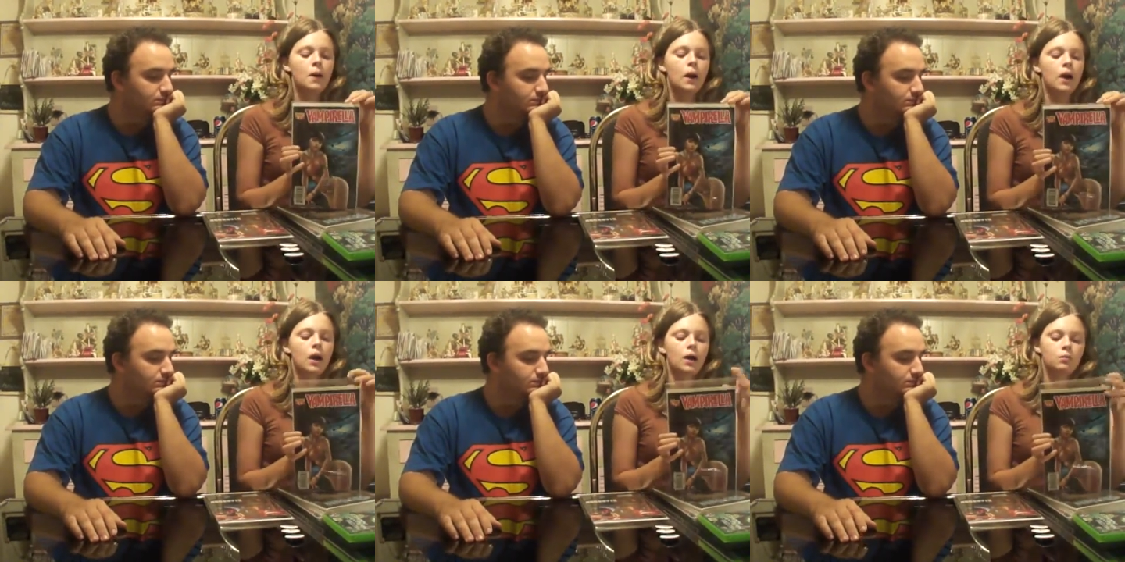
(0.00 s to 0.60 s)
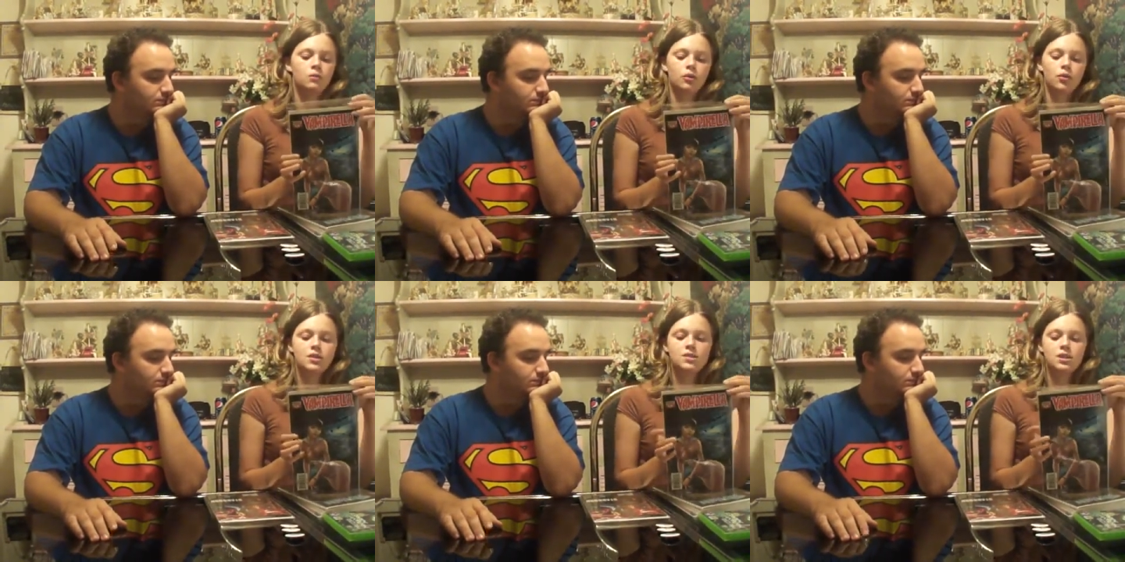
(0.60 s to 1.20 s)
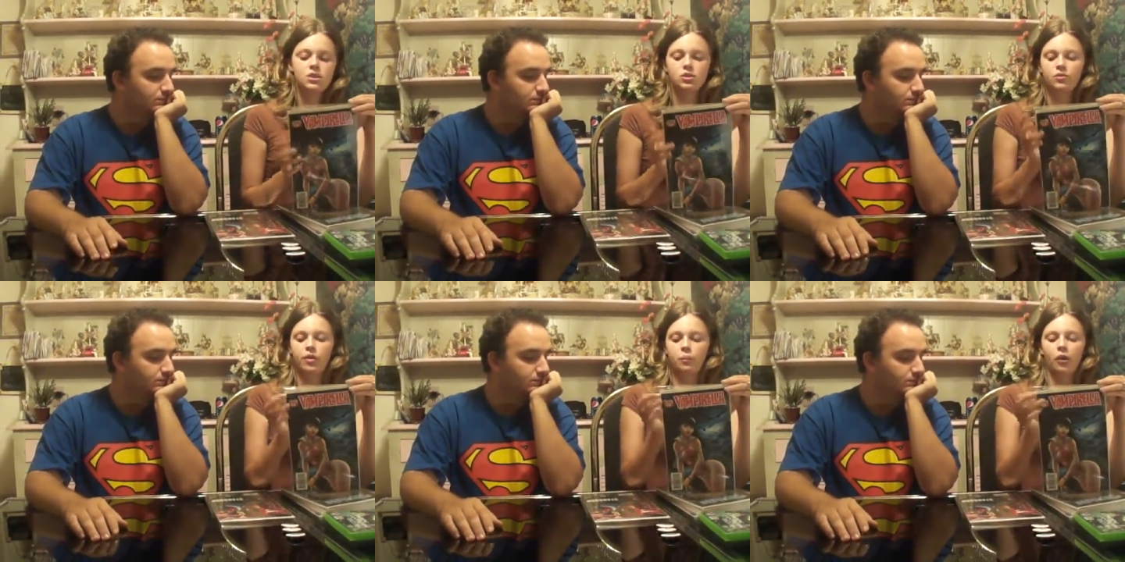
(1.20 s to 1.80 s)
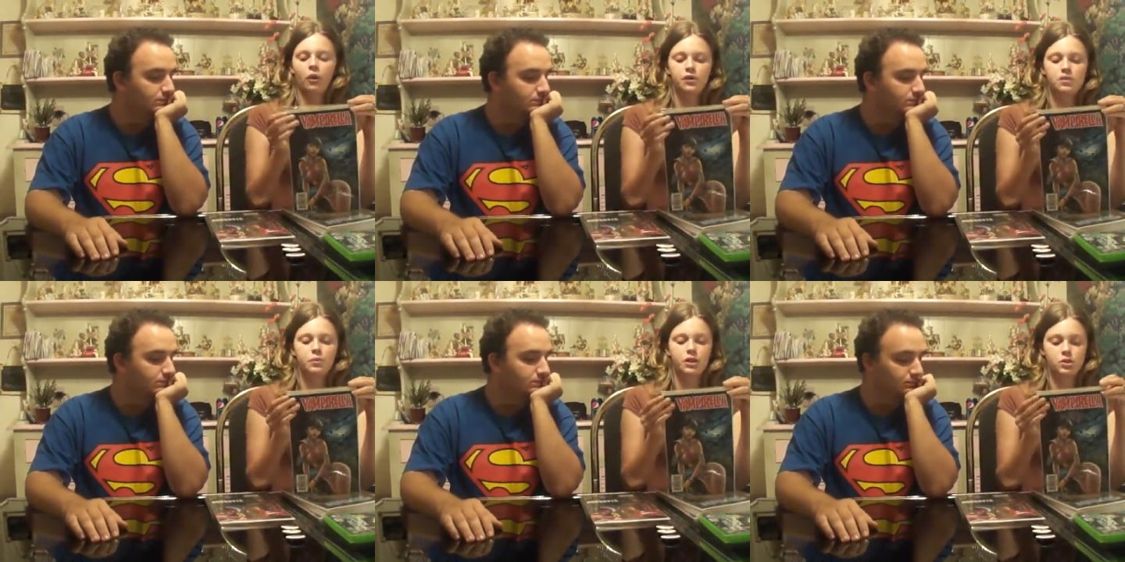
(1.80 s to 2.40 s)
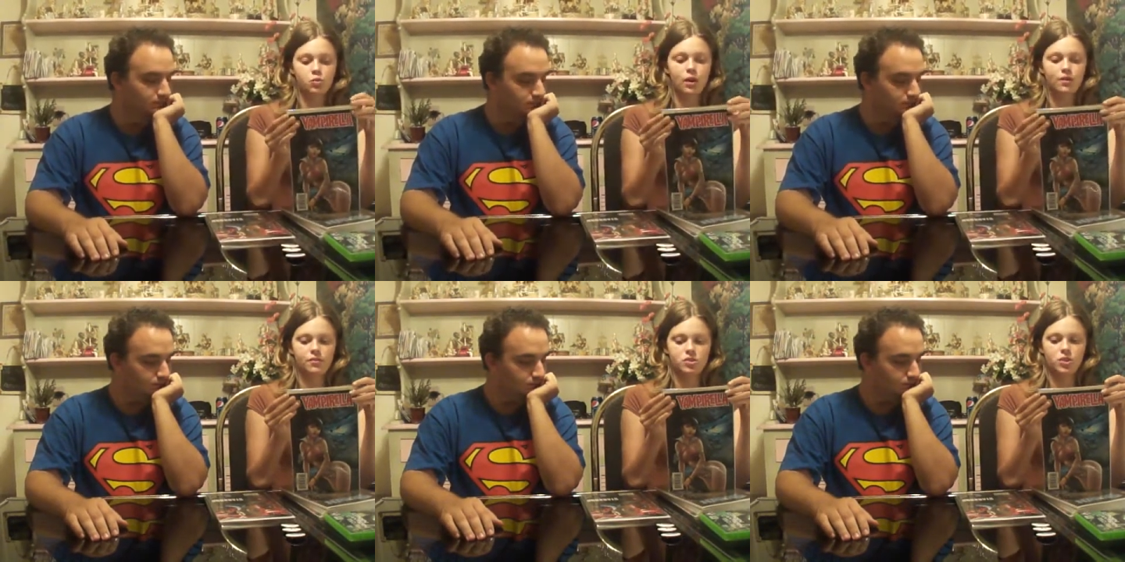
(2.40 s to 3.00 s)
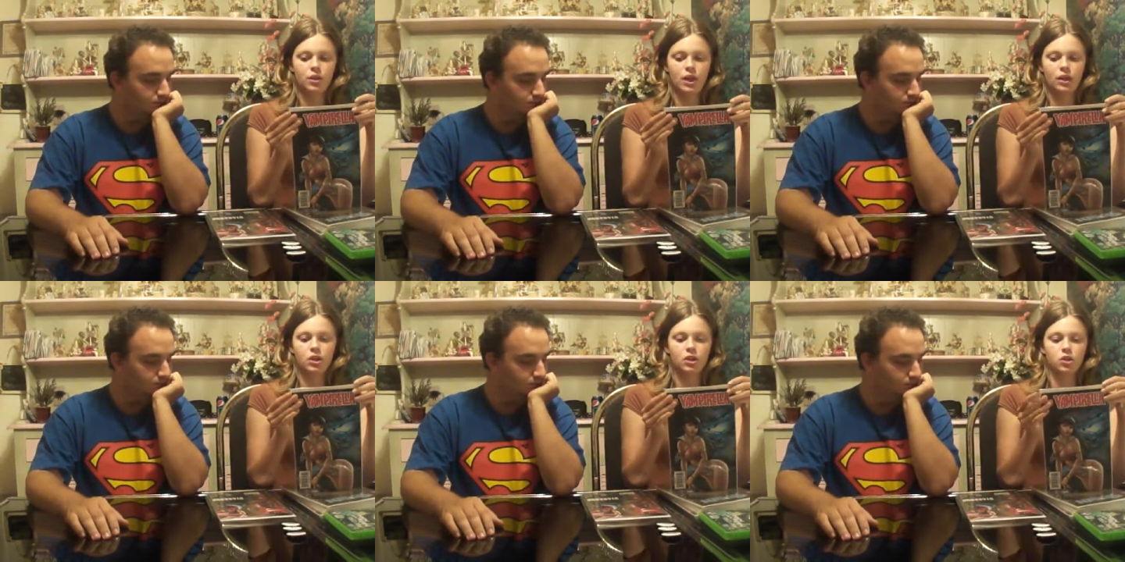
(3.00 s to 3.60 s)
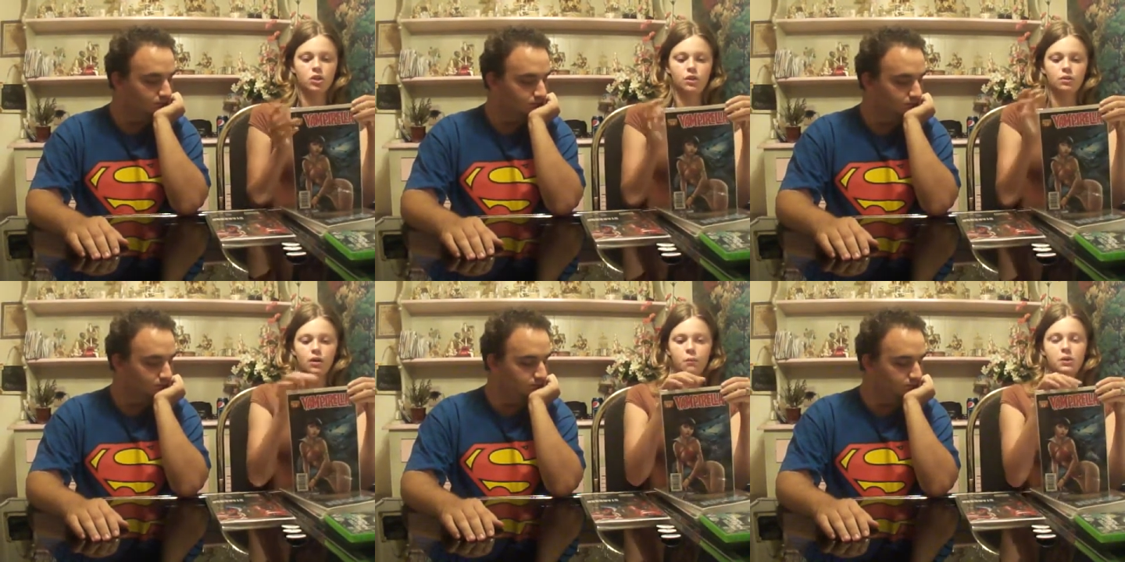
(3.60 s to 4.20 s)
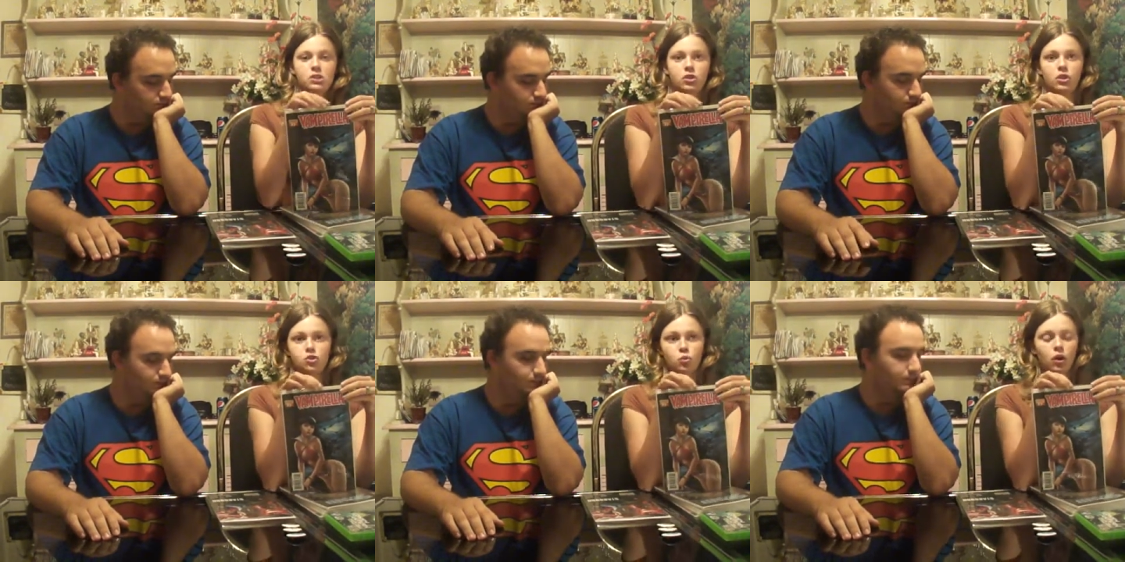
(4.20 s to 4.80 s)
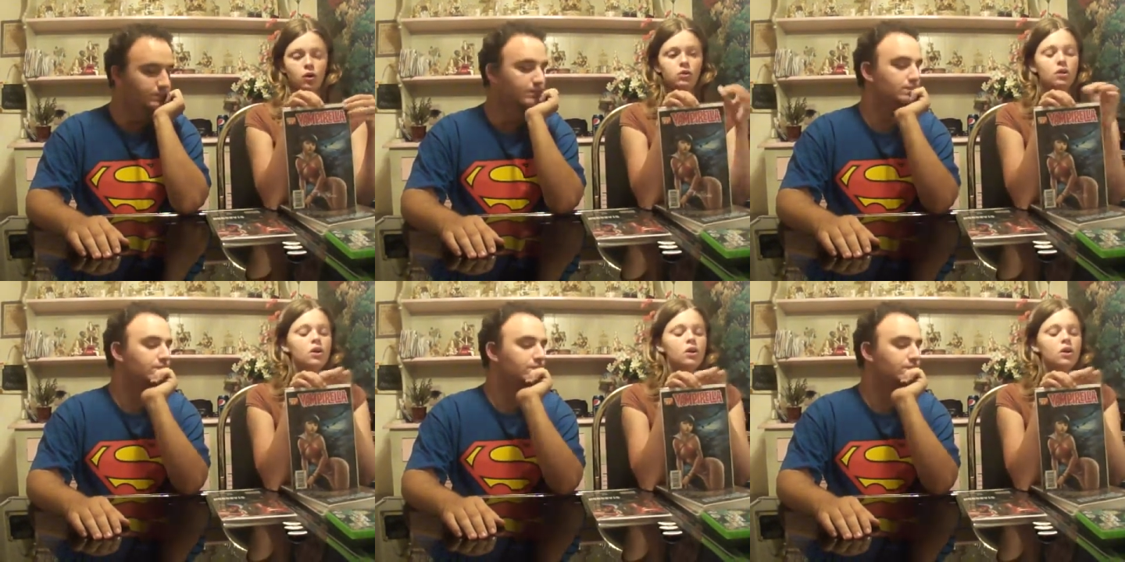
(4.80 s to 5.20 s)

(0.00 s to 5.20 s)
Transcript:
Speaker 1: Um, the reason he took Vampirella to be his wife is so that he could come into this world.